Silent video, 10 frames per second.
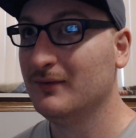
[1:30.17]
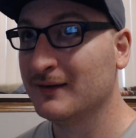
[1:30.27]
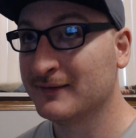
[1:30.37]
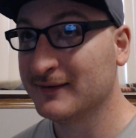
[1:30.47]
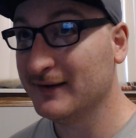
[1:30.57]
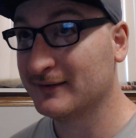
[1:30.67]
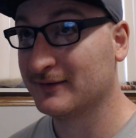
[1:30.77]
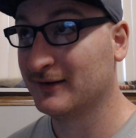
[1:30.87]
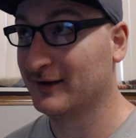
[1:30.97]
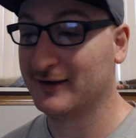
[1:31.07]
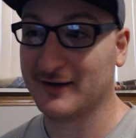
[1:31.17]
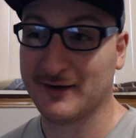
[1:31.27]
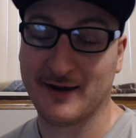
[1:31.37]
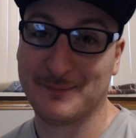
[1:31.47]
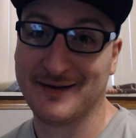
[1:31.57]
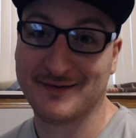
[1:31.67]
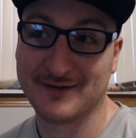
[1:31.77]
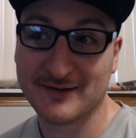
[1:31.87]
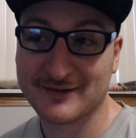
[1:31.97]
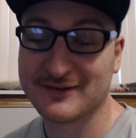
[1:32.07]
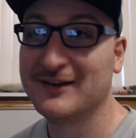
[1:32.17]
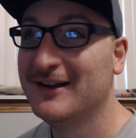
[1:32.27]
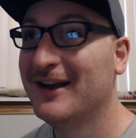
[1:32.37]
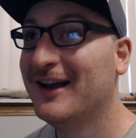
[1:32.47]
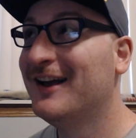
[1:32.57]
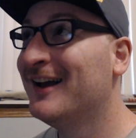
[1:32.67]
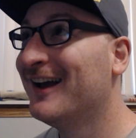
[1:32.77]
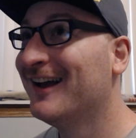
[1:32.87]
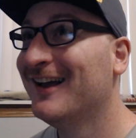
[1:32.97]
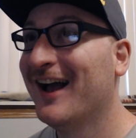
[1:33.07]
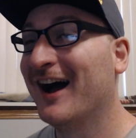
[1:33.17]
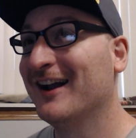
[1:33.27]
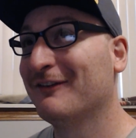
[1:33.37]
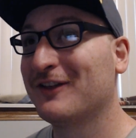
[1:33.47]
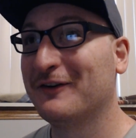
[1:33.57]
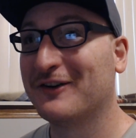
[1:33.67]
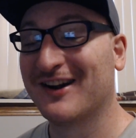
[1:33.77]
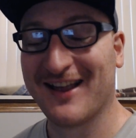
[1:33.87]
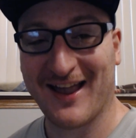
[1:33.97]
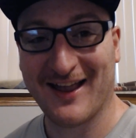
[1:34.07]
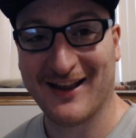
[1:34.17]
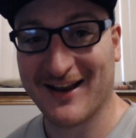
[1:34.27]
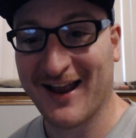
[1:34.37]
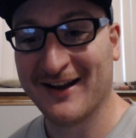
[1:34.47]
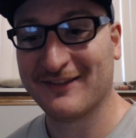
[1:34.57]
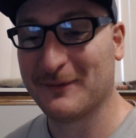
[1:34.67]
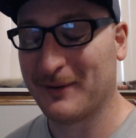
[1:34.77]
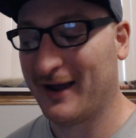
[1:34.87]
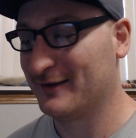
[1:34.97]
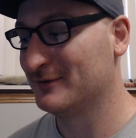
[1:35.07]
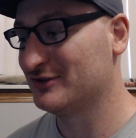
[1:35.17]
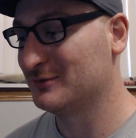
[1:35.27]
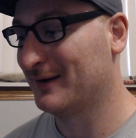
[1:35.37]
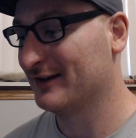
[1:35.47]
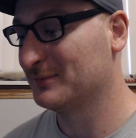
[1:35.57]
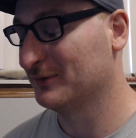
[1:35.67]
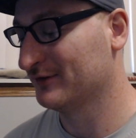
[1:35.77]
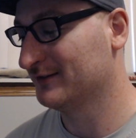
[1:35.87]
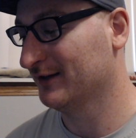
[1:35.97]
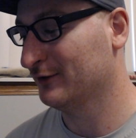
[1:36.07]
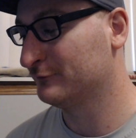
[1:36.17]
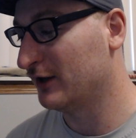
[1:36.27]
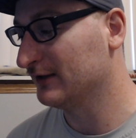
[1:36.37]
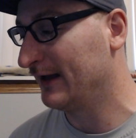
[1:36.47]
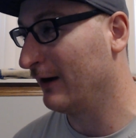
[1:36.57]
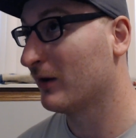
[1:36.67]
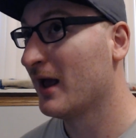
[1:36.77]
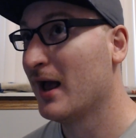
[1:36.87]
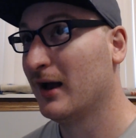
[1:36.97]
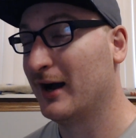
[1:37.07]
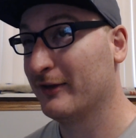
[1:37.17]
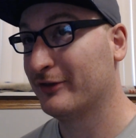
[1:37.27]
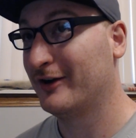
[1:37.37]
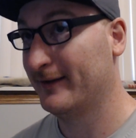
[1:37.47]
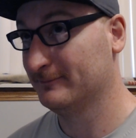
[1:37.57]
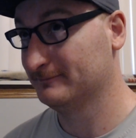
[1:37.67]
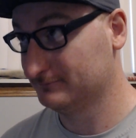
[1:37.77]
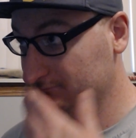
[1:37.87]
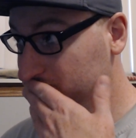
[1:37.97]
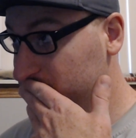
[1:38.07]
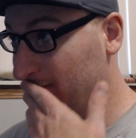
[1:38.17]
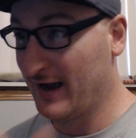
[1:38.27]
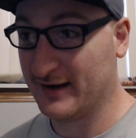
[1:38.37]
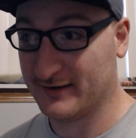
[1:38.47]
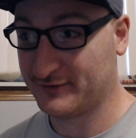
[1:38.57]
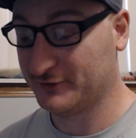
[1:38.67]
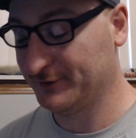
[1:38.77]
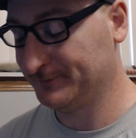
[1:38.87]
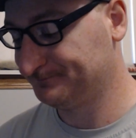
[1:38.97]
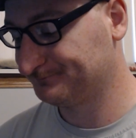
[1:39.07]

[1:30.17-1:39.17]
6. Get it, MI6. I never thought we were going to get anything past Mission Impossible 6 Fallout. I thought, honestly,